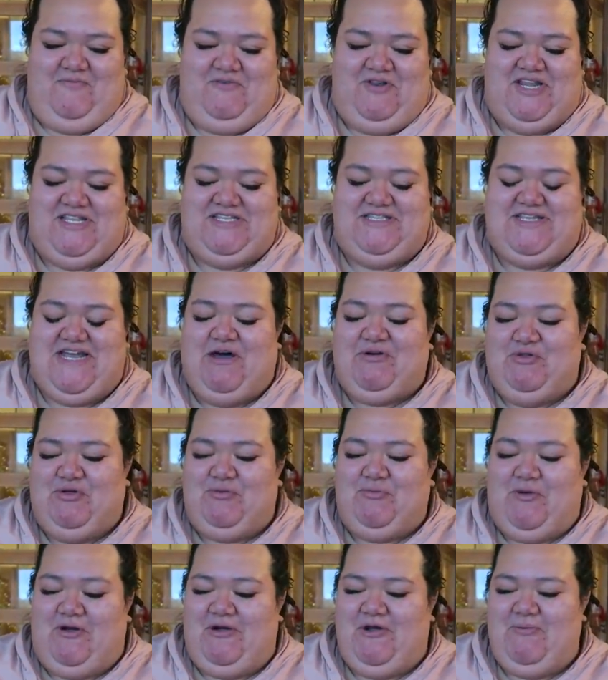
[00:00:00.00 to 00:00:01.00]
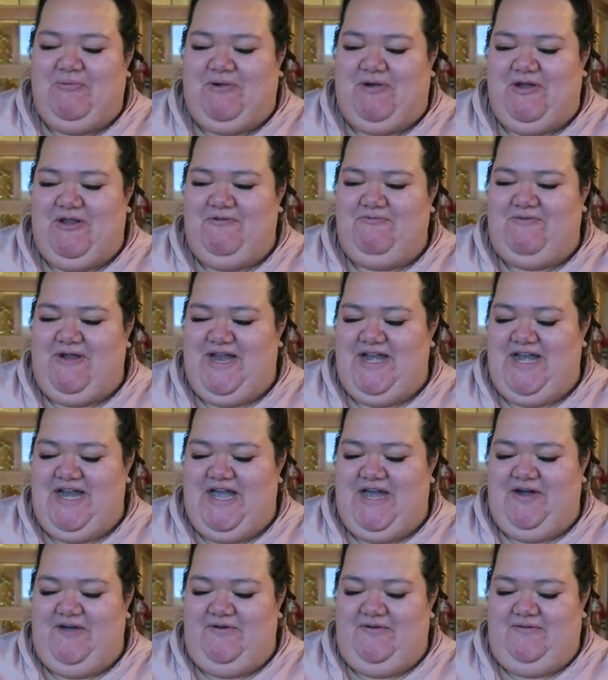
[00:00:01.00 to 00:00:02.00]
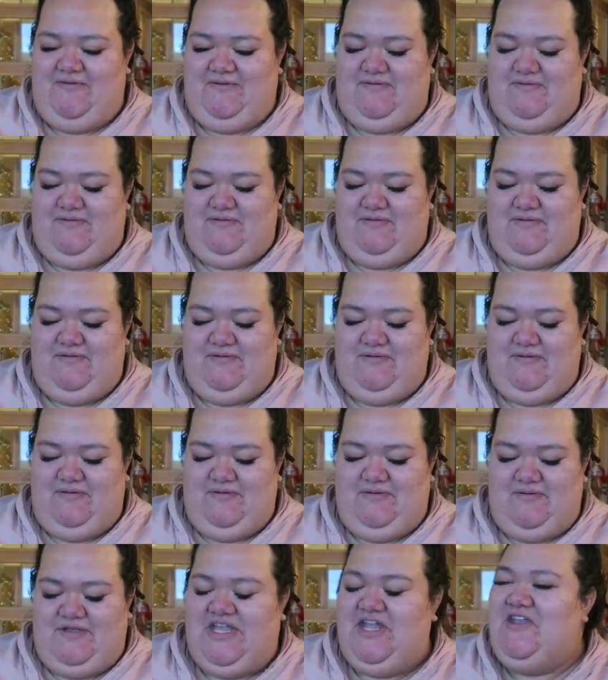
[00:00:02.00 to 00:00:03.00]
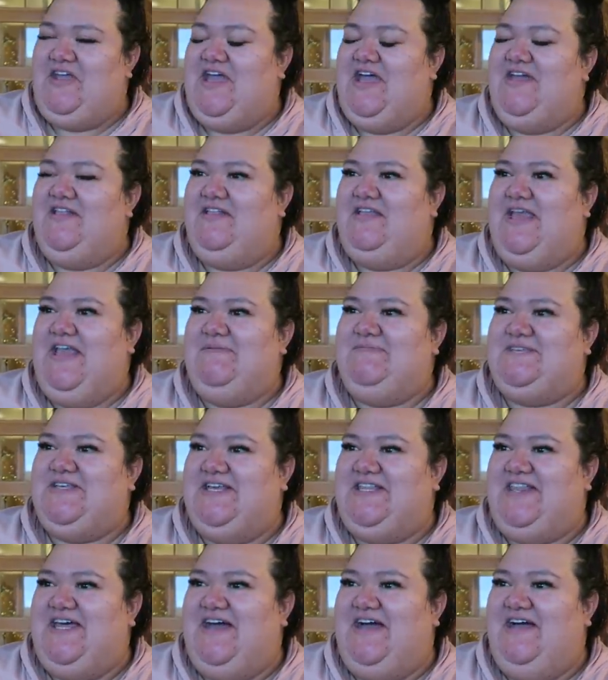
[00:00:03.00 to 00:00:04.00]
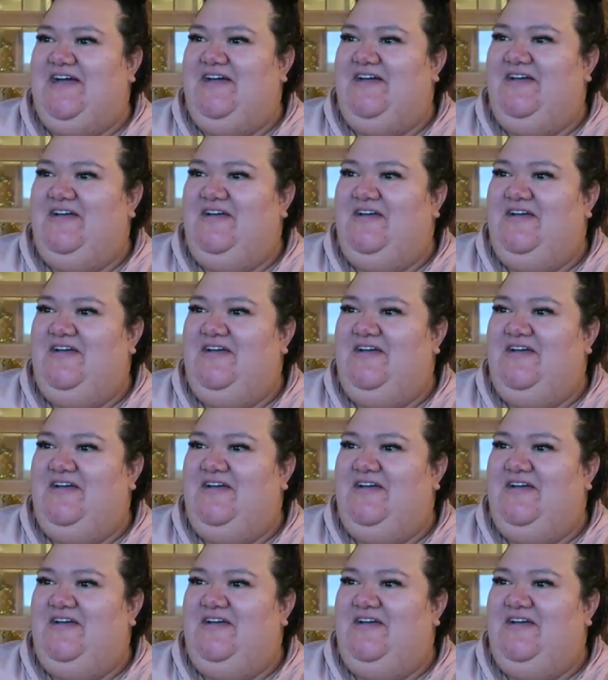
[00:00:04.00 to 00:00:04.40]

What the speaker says: We need to download Mario Party right now. Can you get games like that?